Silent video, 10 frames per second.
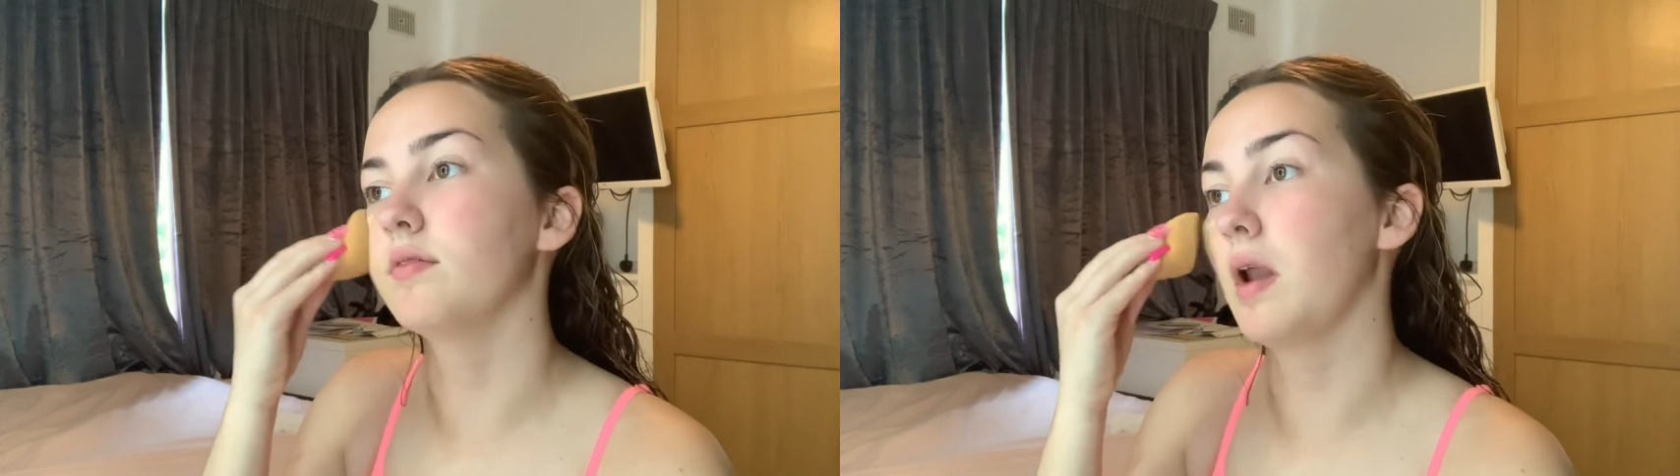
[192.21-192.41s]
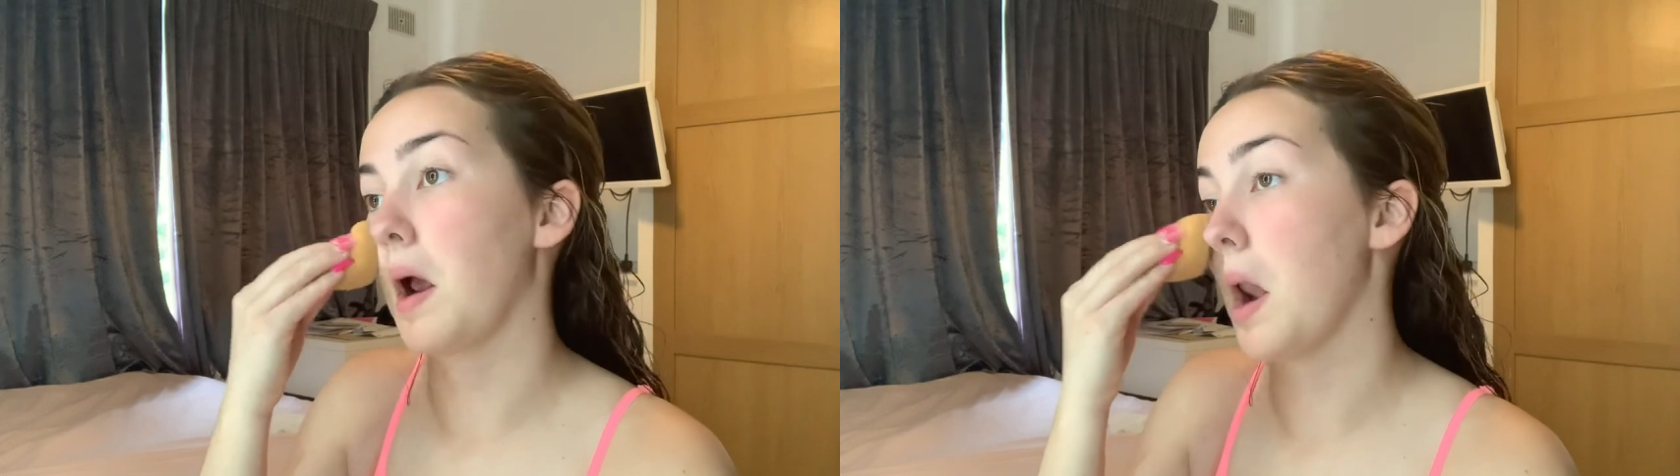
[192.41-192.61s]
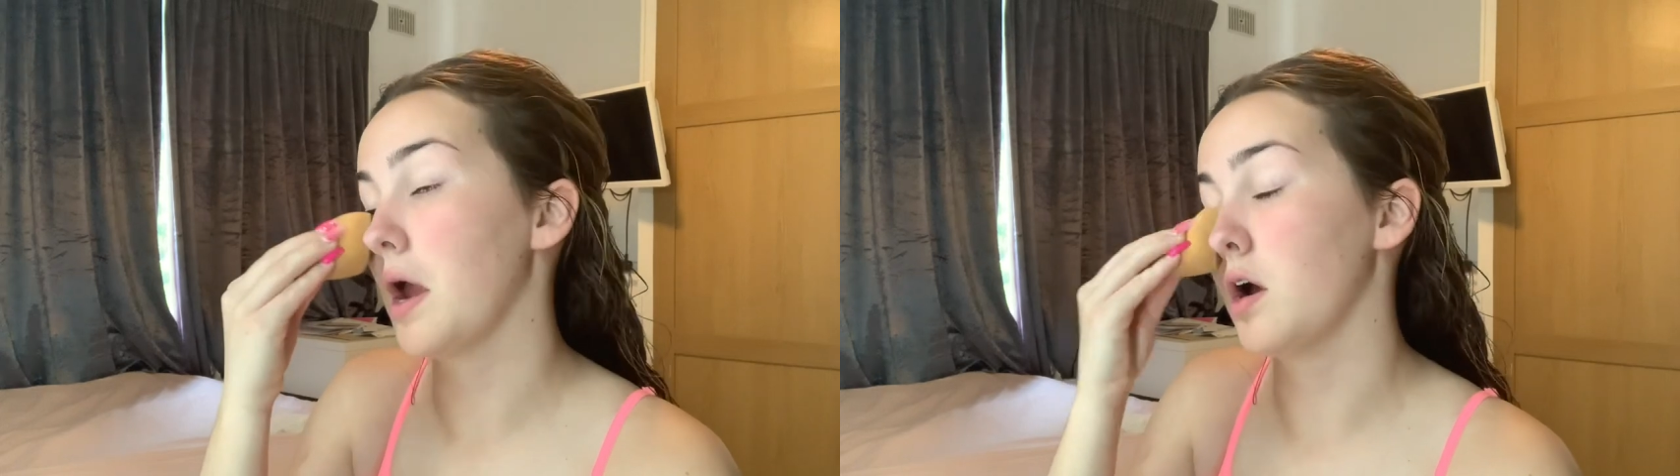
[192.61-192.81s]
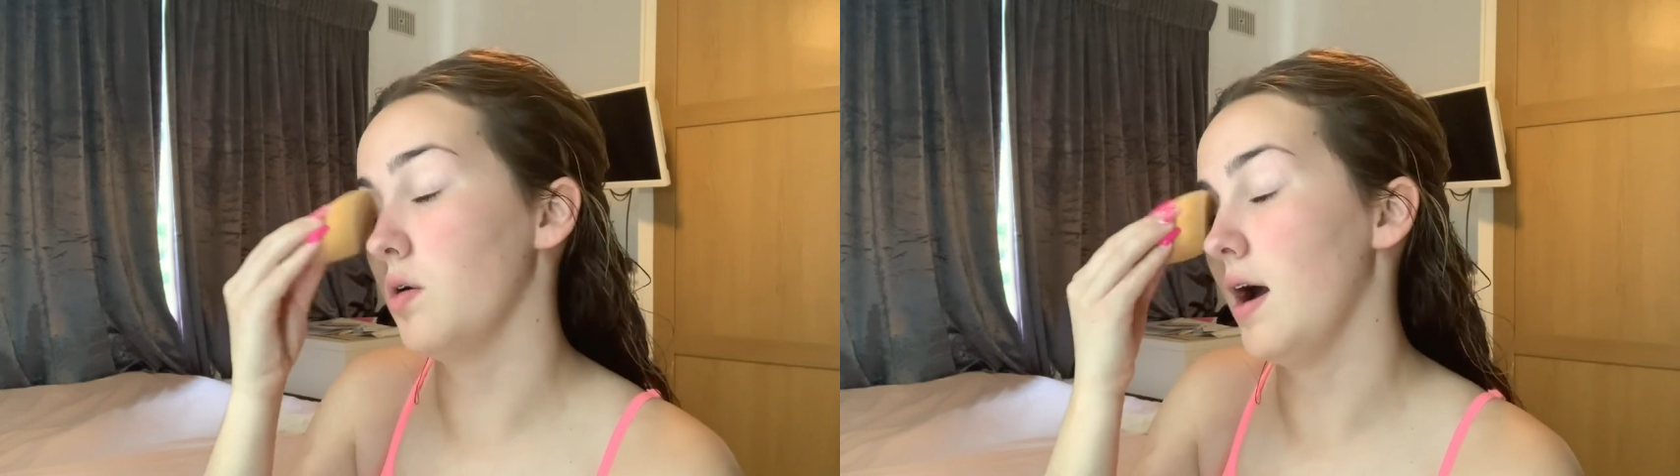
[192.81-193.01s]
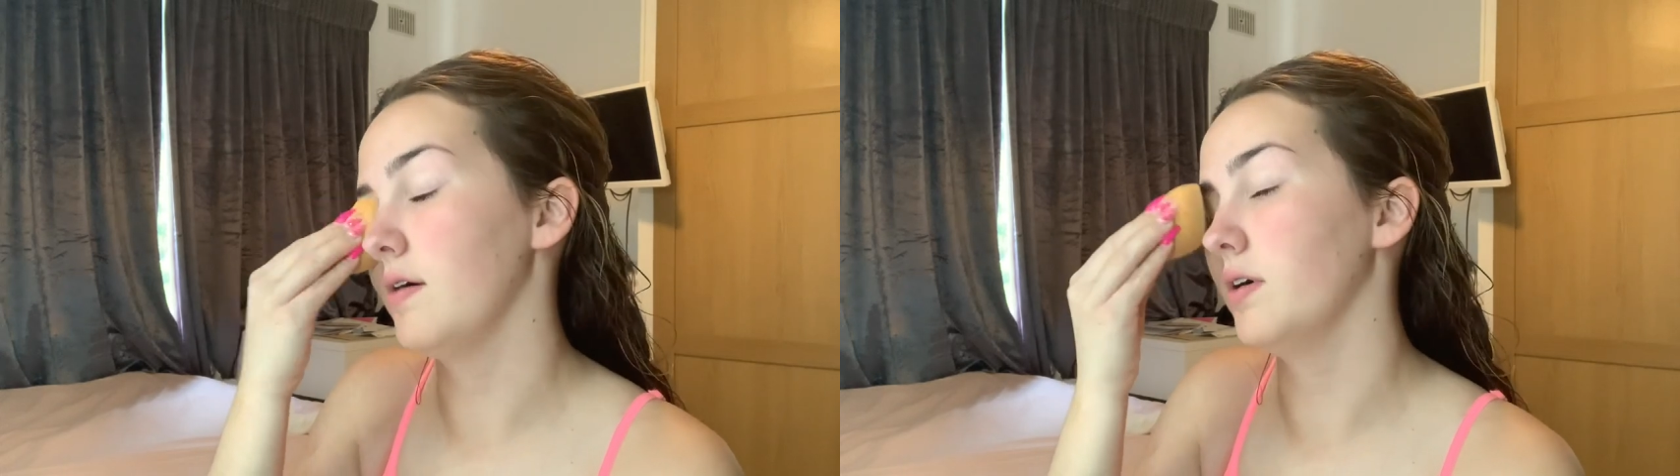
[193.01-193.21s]
like her or
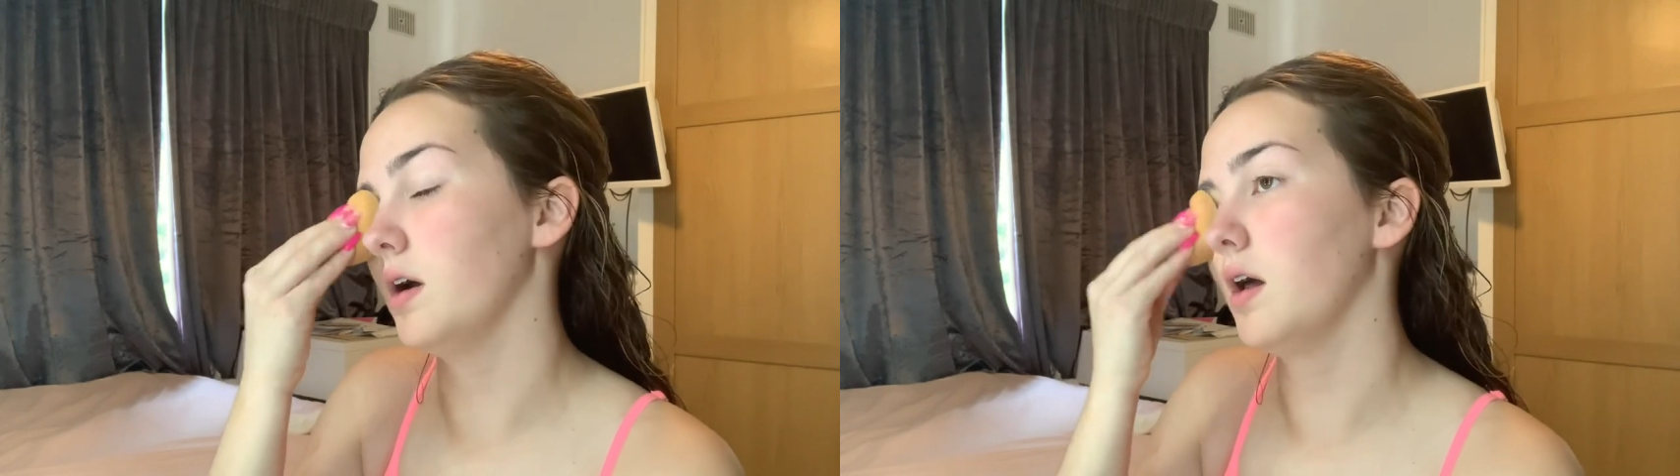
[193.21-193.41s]
whatever,